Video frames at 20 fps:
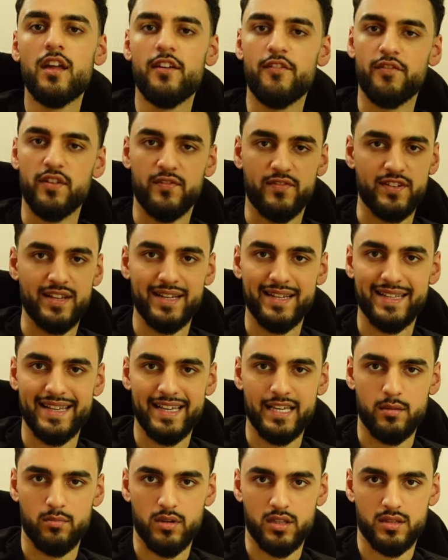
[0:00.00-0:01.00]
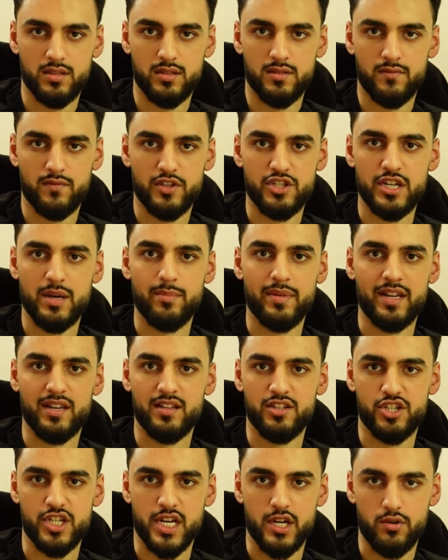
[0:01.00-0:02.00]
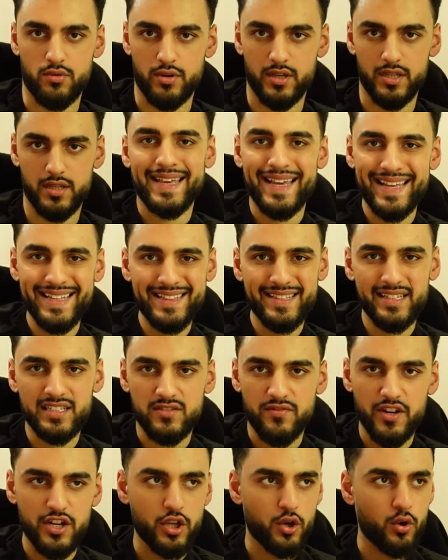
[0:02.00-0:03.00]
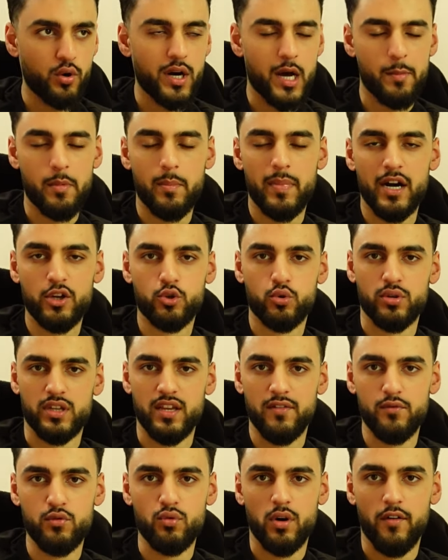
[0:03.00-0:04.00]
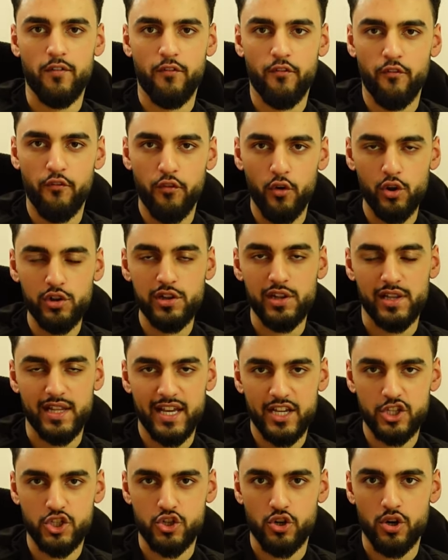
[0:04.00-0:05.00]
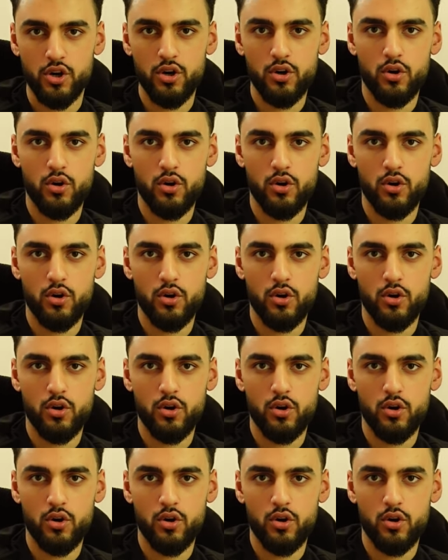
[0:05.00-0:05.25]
15K a month, which I made in January. In this video, I'm about to give you a full lecture